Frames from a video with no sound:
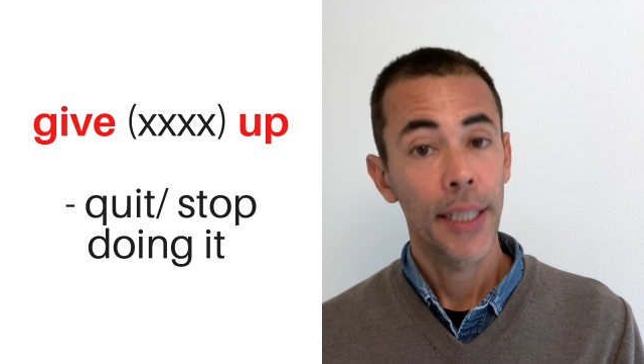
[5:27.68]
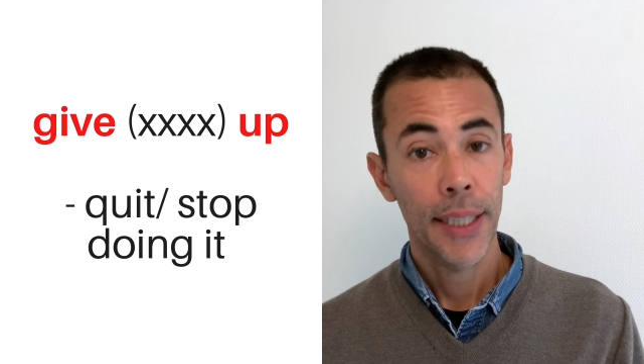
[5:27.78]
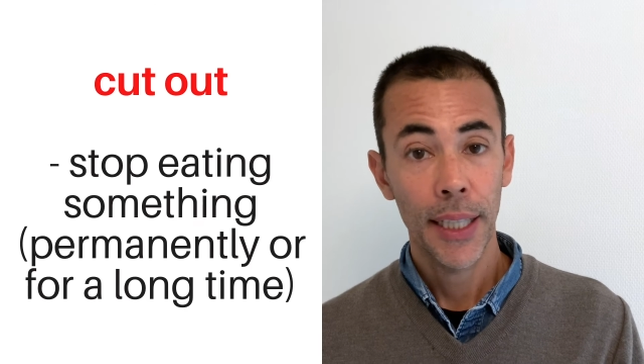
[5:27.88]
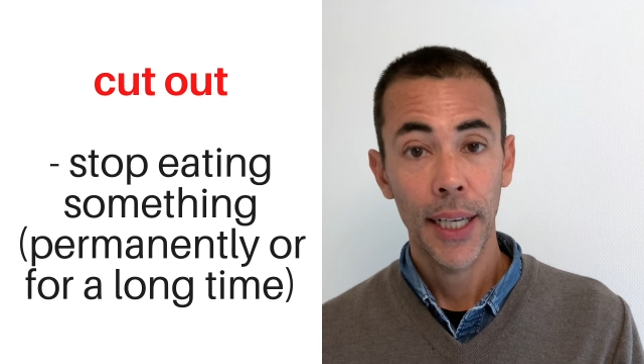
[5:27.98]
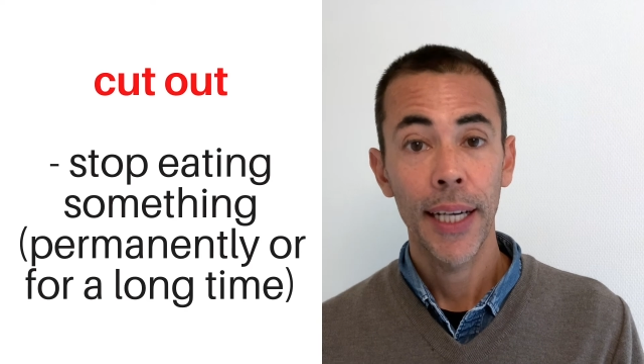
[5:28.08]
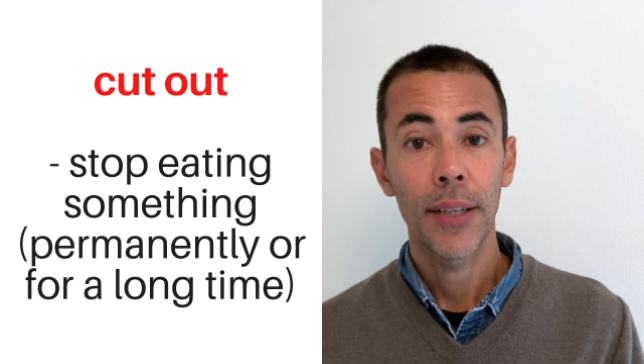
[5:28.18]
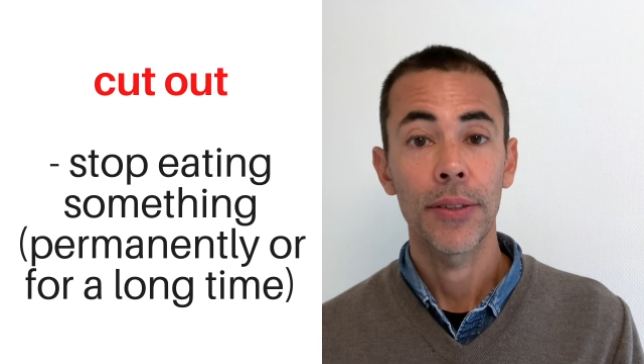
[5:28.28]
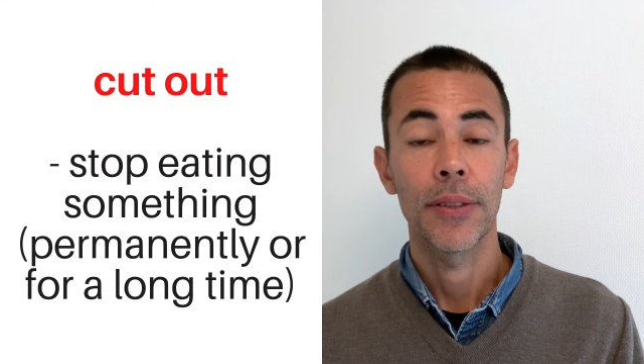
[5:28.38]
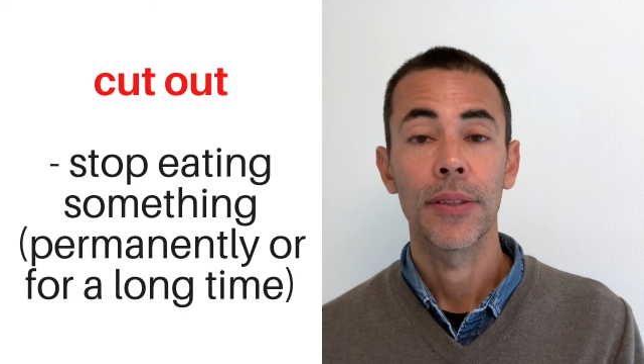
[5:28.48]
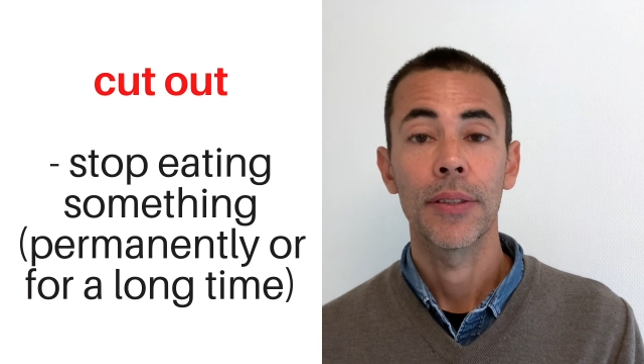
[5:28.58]
Cut out,
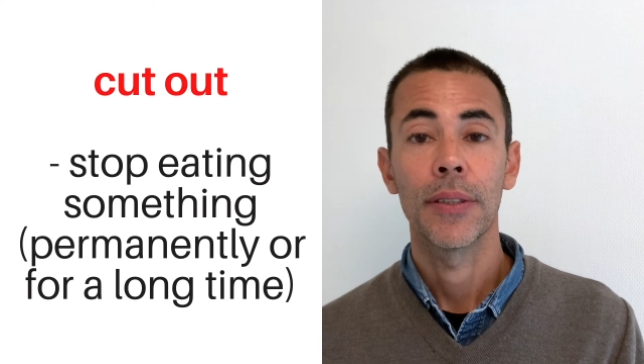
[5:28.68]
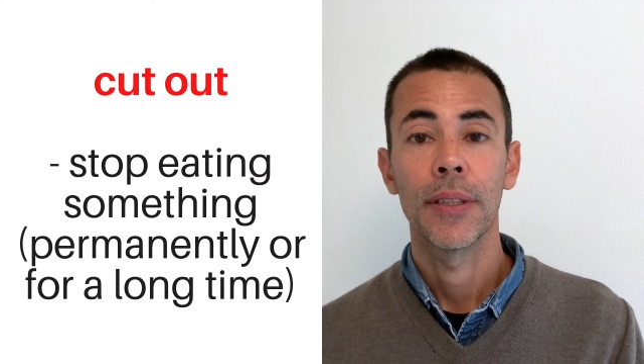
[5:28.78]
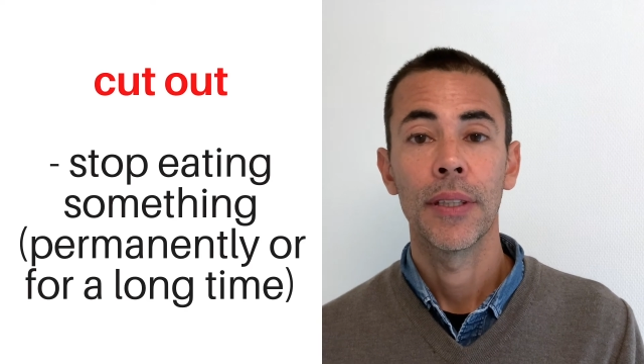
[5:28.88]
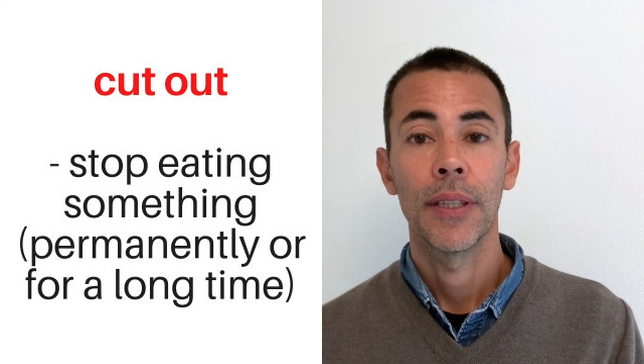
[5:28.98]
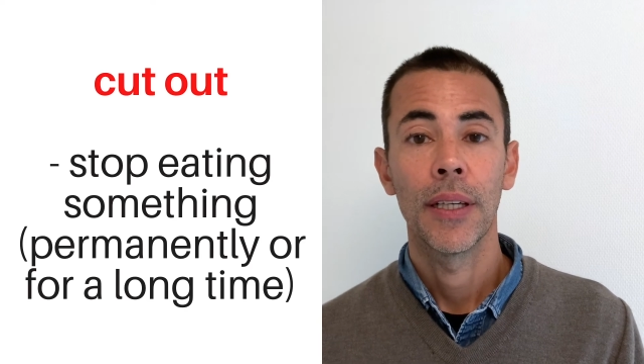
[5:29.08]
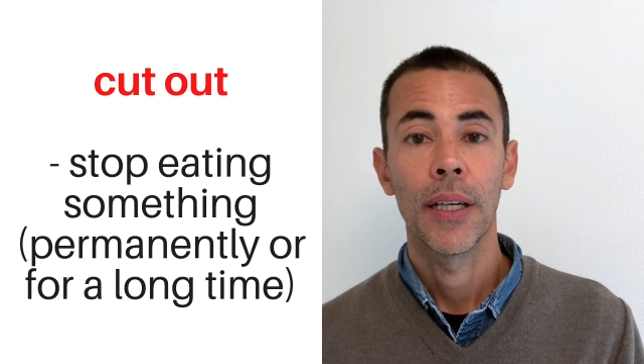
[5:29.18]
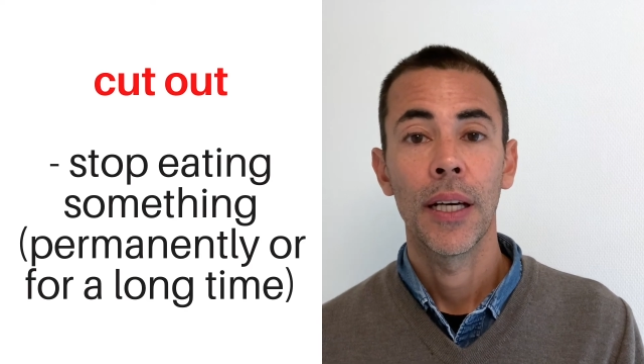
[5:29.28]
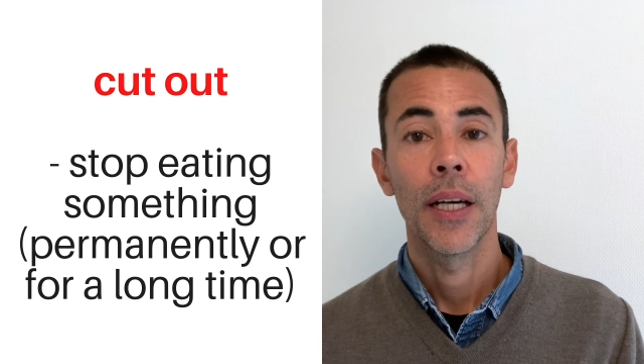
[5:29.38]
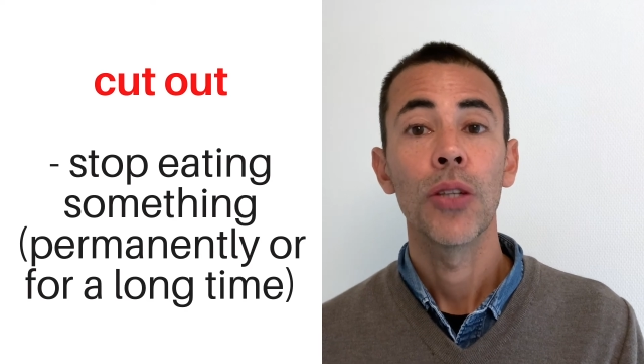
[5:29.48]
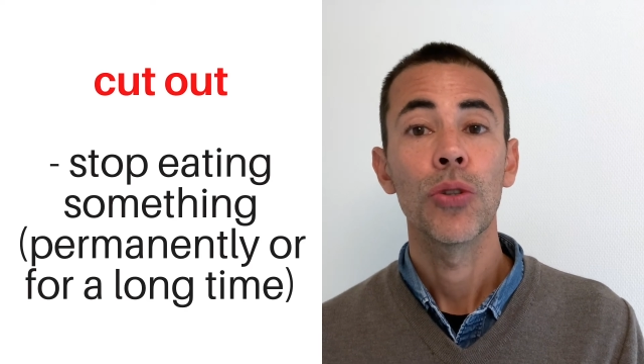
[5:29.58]

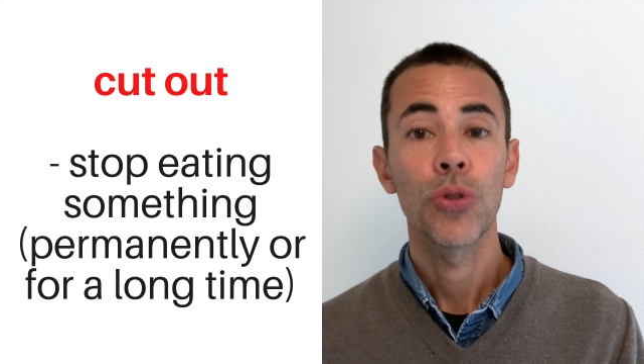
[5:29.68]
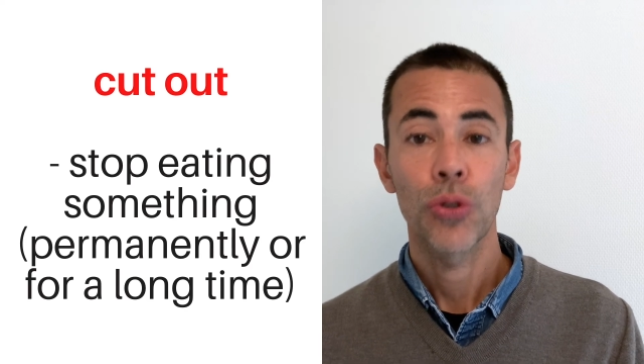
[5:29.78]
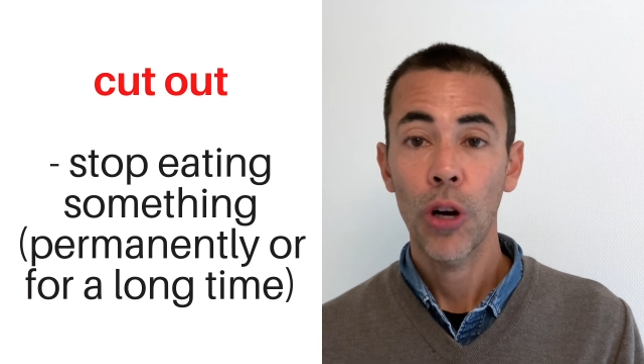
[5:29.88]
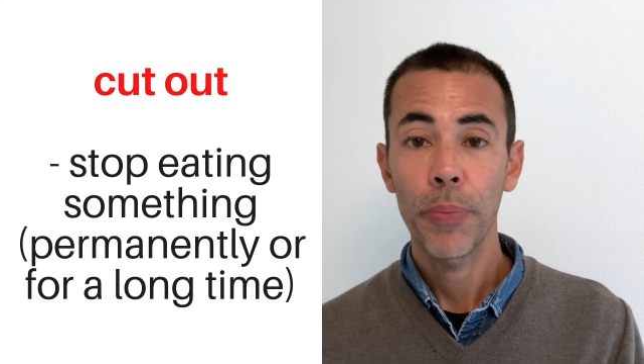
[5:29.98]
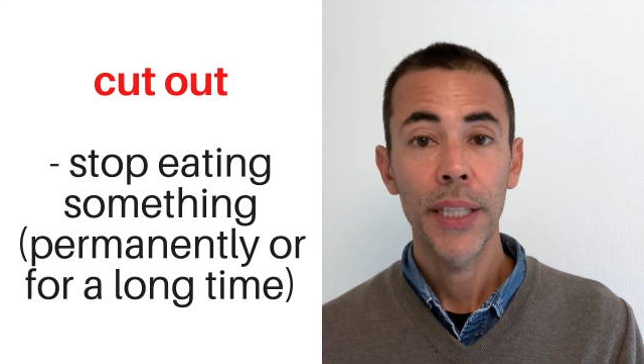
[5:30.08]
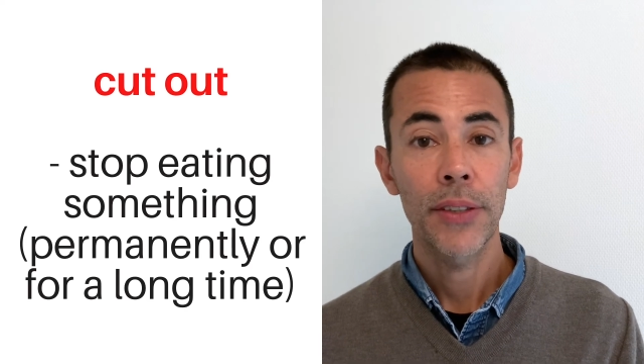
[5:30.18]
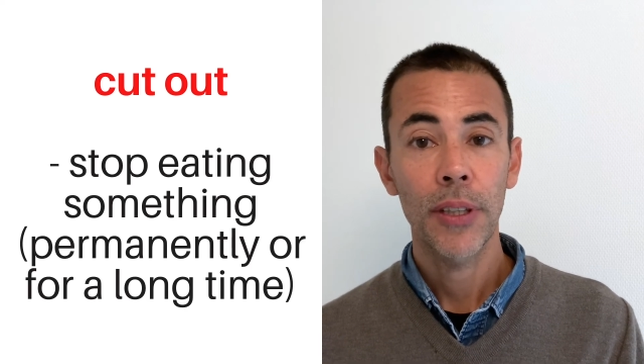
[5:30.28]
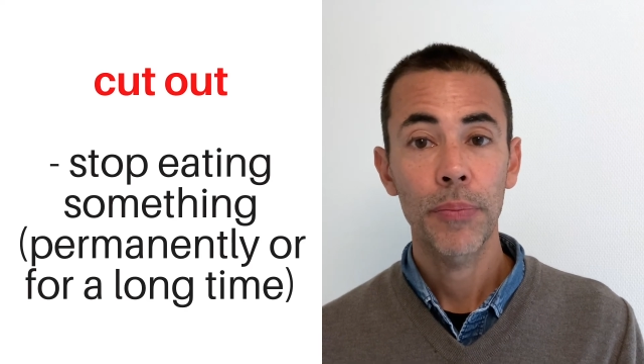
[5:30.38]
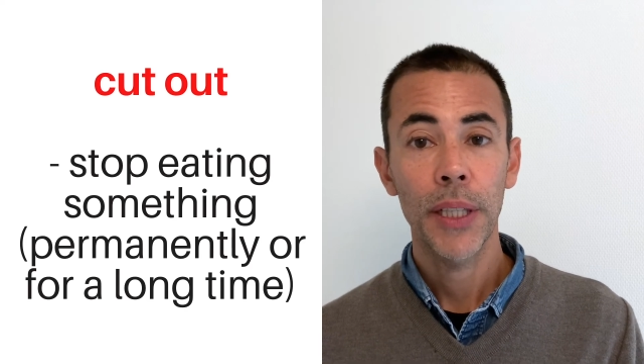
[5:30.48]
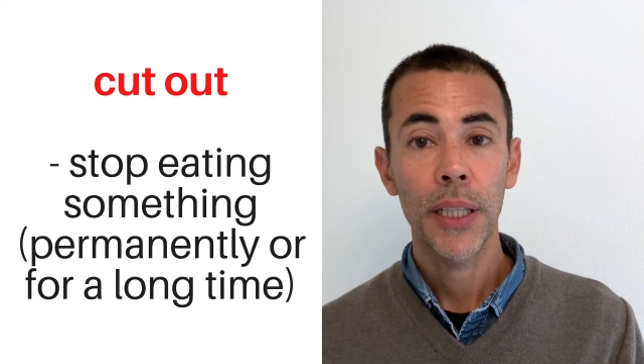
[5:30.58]
stop eating
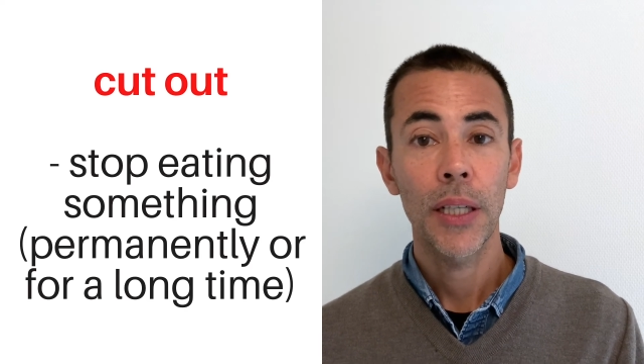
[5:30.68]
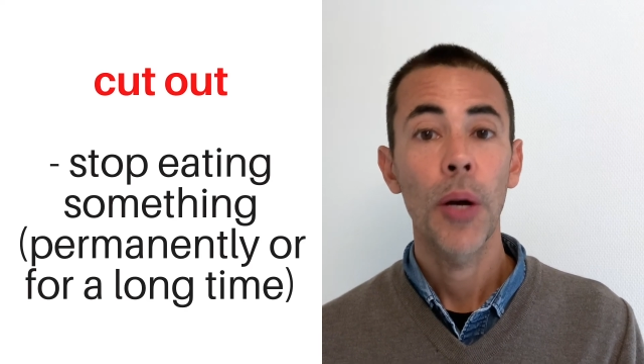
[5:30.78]
something